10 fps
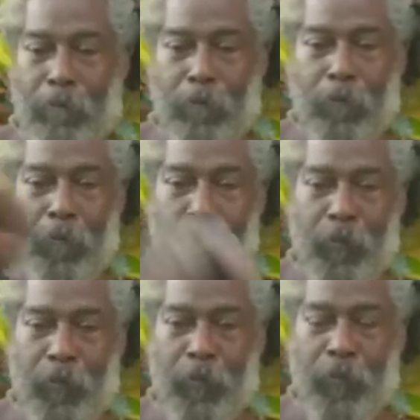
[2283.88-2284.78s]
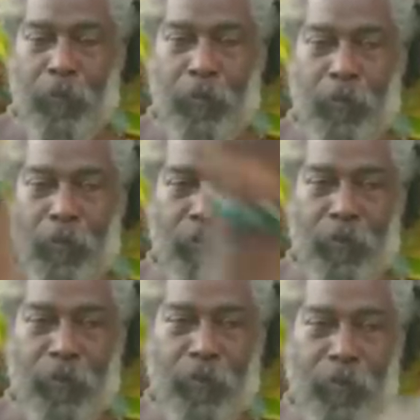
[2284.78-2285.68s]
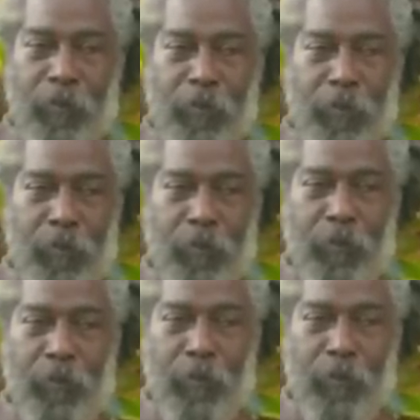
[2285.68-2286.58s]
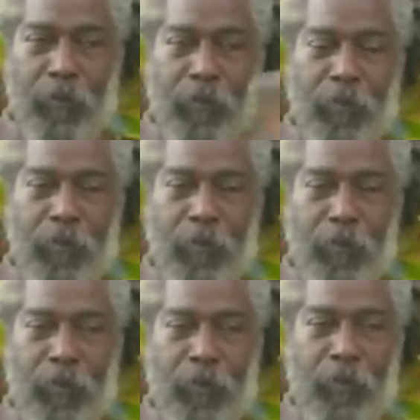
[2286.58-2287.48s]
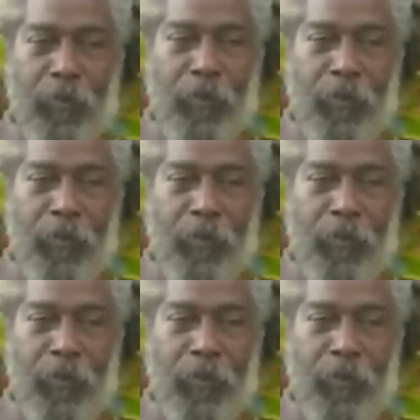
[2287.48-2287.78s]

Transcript: This person isn't speaking.